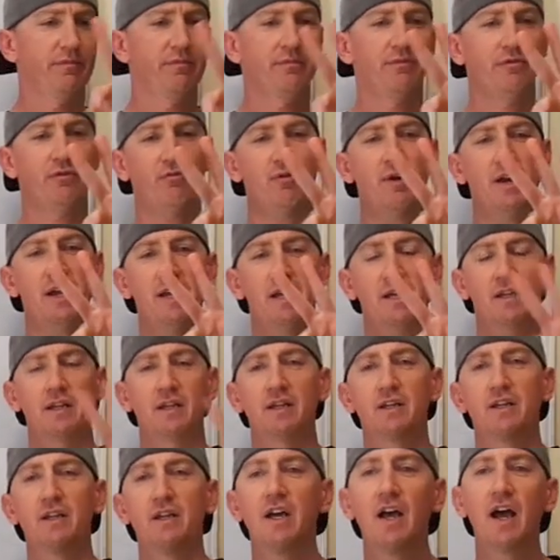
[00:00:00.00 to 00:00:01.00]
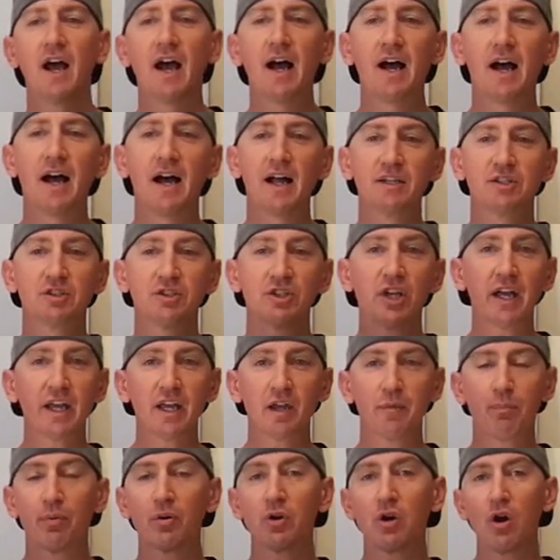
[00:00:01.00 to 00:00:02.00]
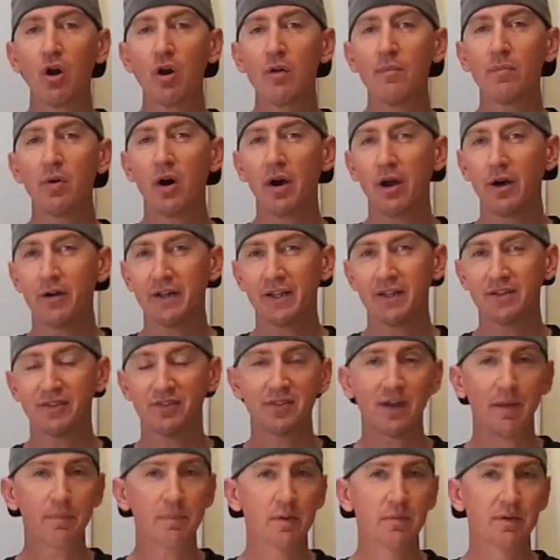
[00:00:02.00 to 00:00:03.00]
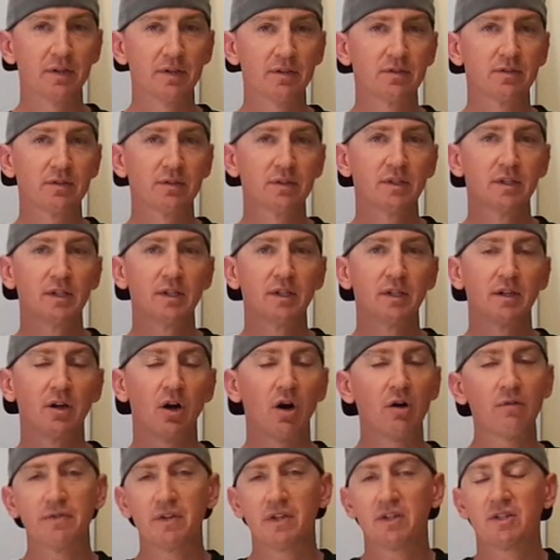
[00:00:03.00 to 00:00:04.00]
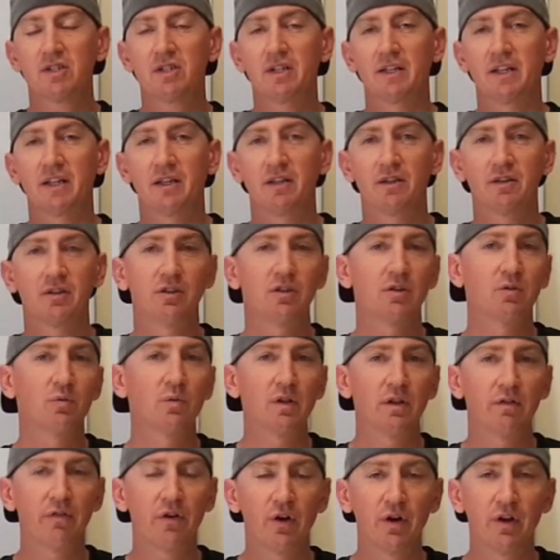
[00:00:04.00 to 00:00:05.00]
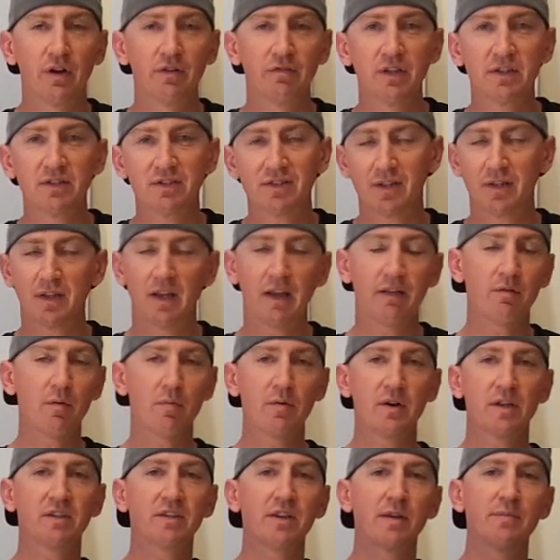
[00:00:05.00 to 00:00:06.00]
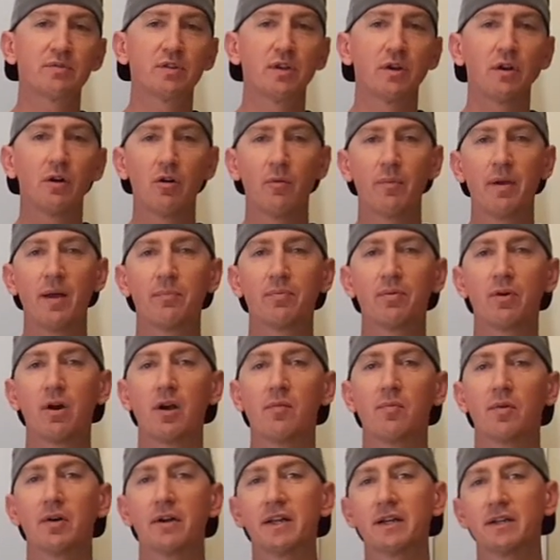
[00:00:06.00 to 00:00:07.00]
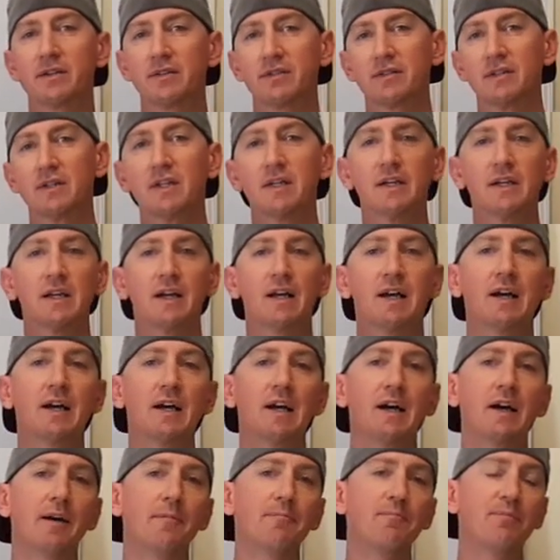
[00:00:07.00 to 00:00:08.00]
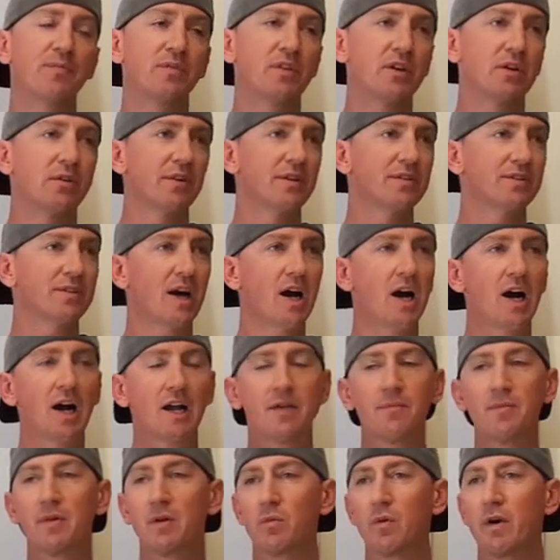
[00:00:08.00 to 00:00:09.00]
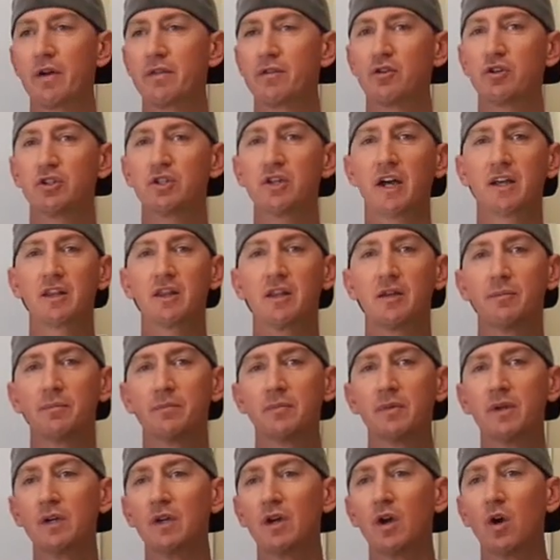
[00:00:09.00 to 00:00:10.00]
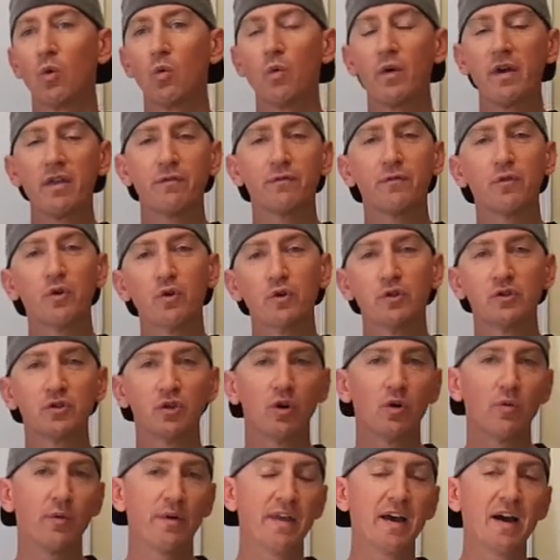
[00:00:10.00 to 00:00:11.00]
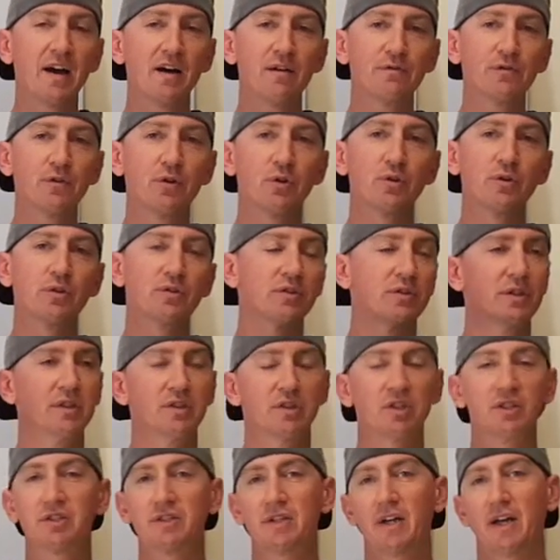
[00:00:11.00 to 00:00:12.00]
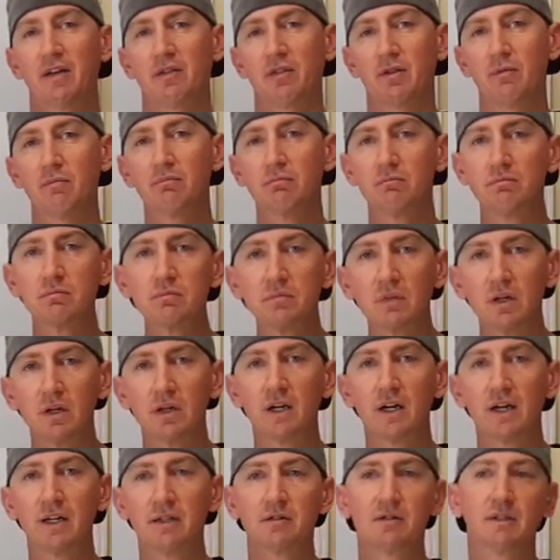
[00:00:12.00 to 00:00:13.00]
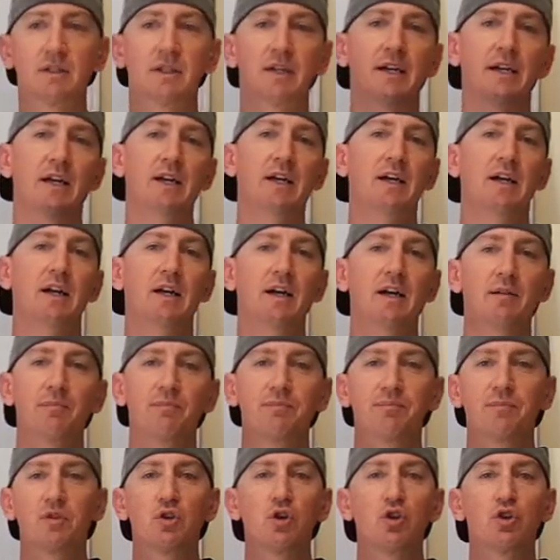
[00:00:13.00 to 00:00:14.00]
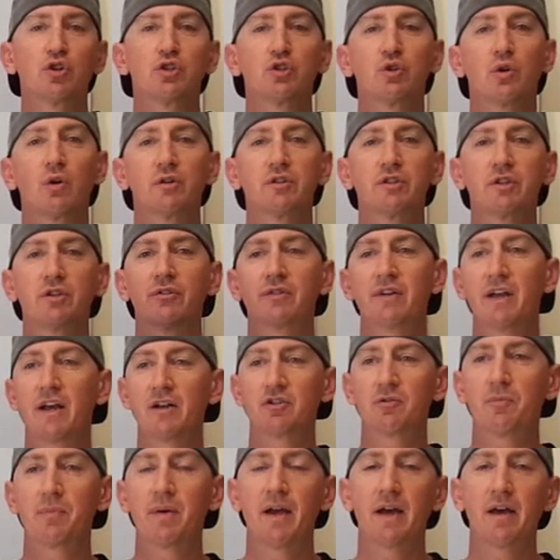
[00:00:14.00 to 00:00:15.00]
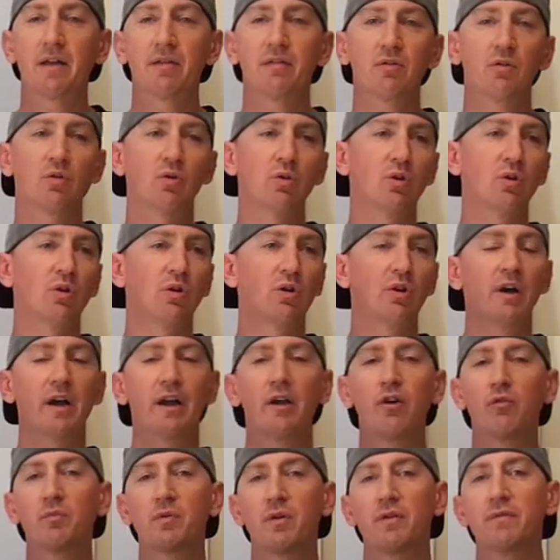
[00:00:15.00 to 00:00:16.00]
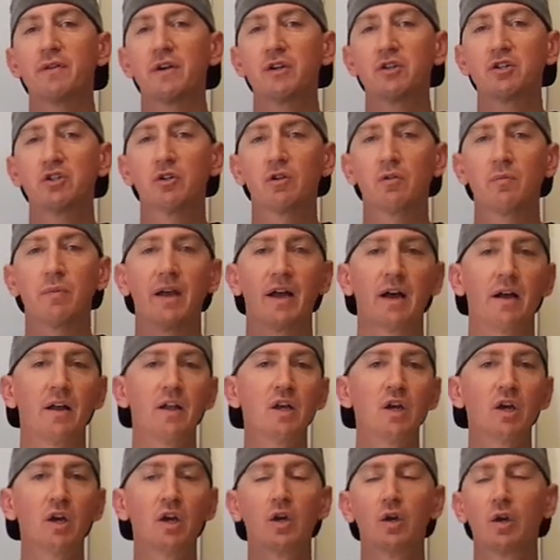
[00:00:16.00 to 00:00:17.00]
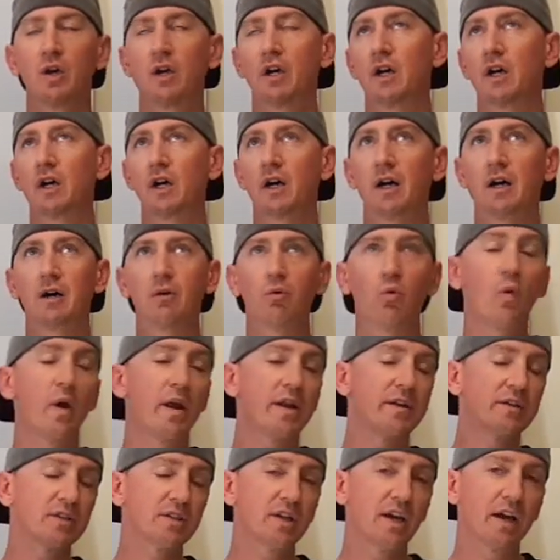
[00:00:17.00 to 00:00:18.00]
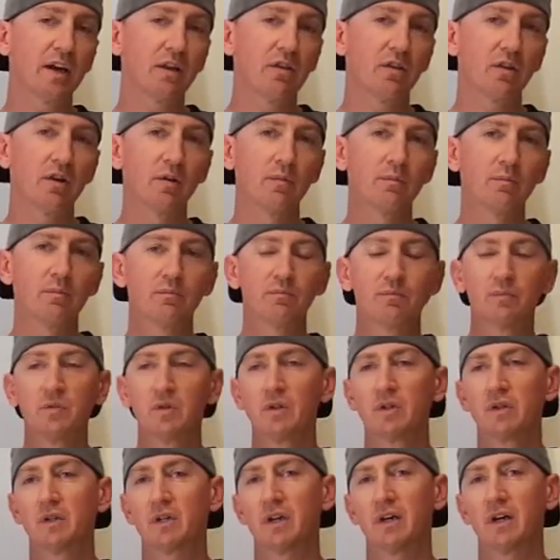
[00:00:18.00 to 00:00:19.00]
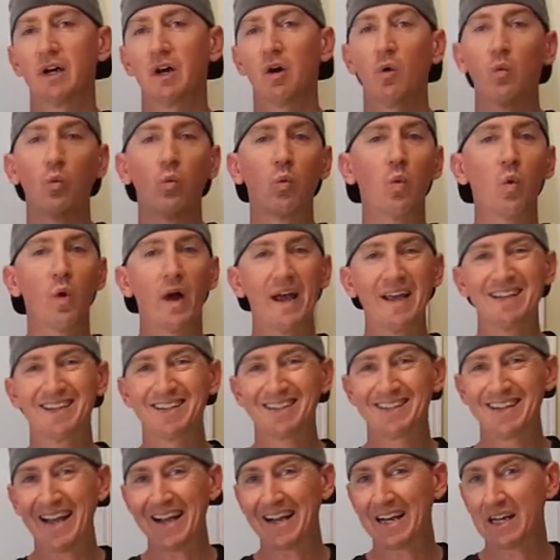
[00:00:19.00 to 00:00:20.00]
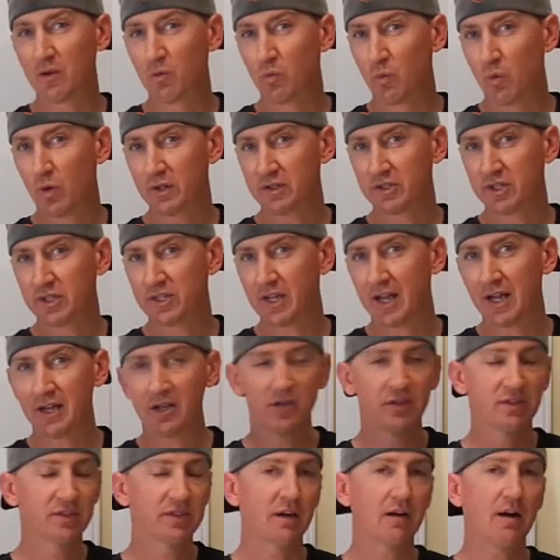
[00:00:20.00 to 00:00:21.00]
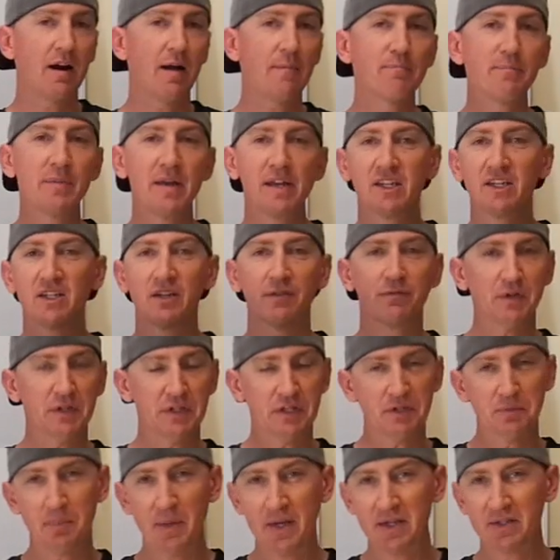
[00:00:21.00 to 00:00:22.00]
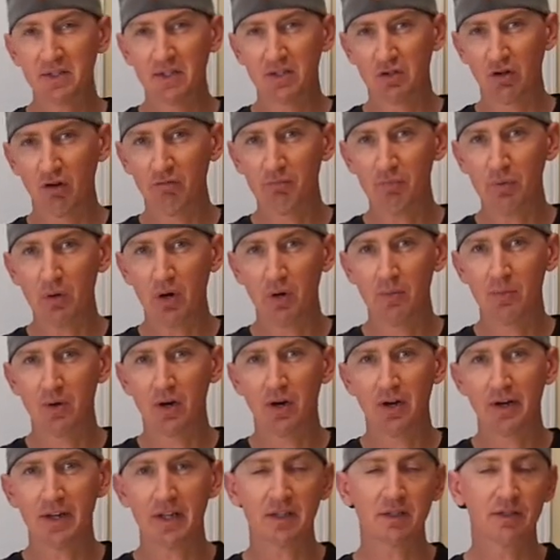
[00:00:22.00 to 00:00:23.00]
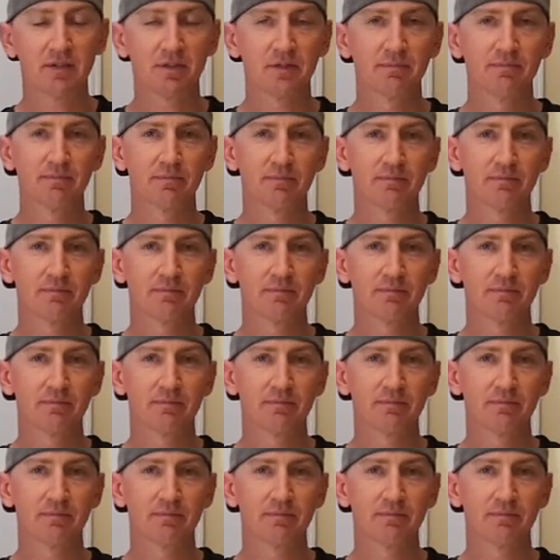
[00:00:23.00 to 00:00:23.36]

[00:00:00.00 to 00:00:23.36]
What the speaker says: take probiotic supplements. Obviously, you will have heard of this. Everybody seems to know about probiotics. There is argument whether you take them with foods or without foods. Just take them. All right. You could talk to your naturopath or health professional about when to take them, exactly what to take, because there are many different species of probiotics.